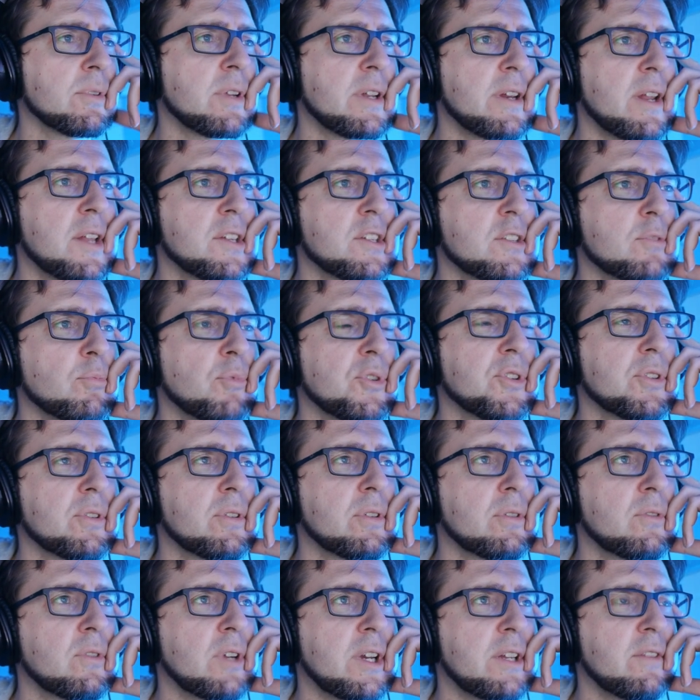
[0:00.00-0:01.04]
and I just want
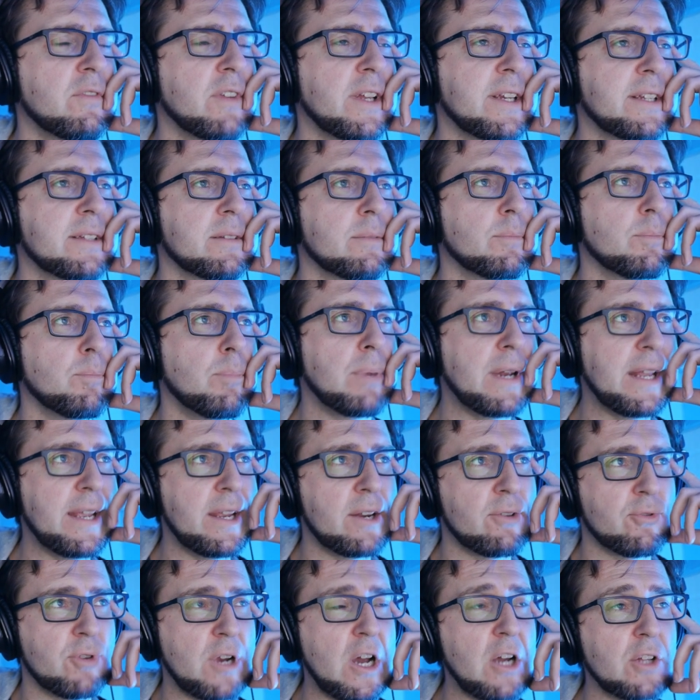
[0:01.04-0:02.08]
to kind of like play
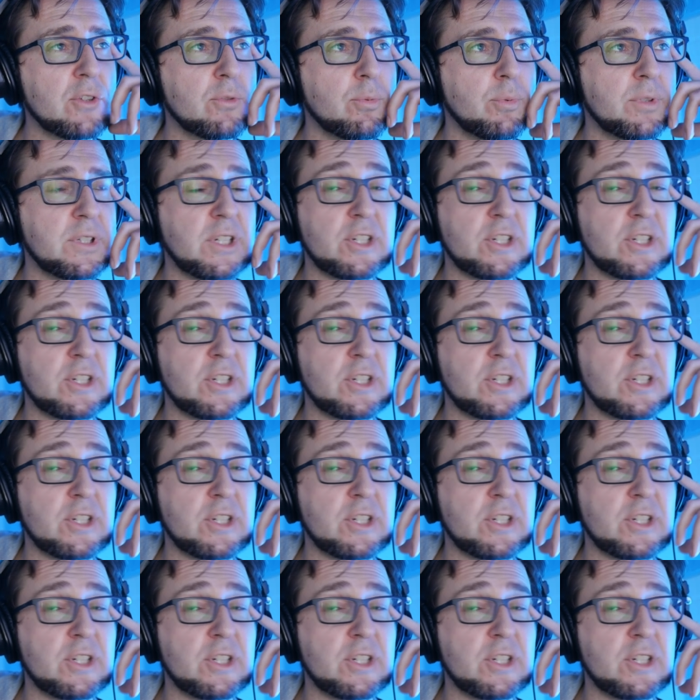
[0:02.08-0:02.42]
around with the